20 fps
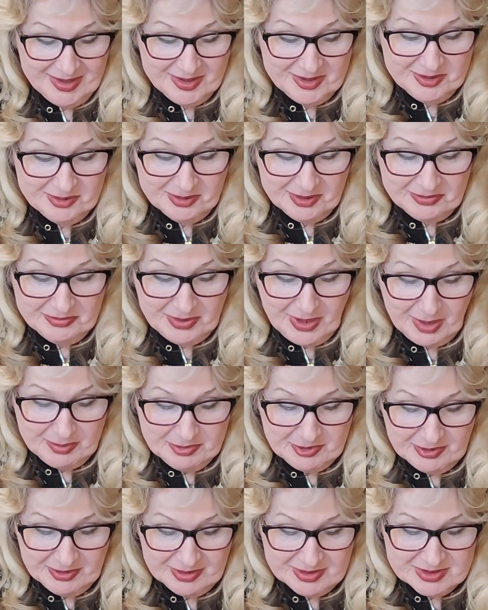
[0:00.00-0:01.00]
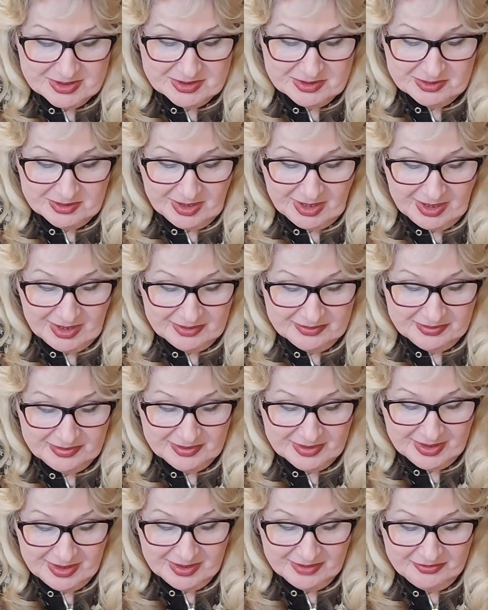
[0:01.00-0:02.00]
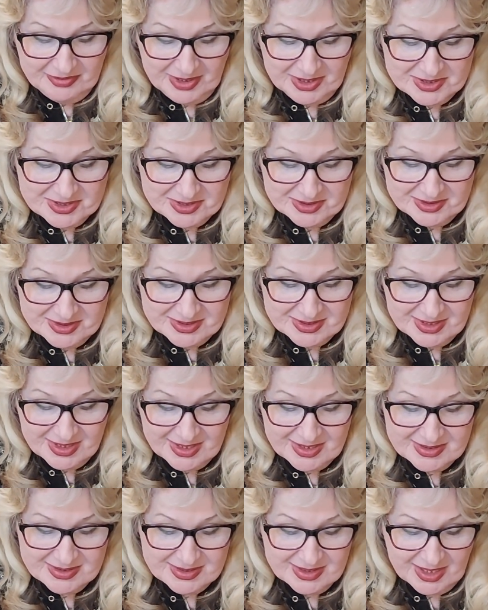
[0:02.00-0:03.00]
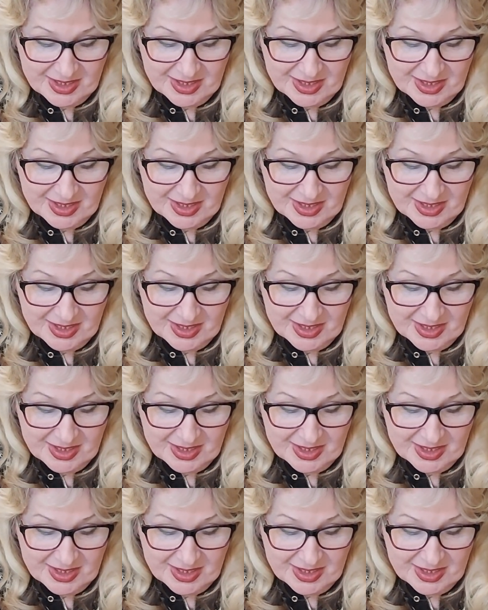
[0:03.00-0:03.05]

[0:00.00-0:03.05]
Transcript: You are fabulous. You have rare fashion sense.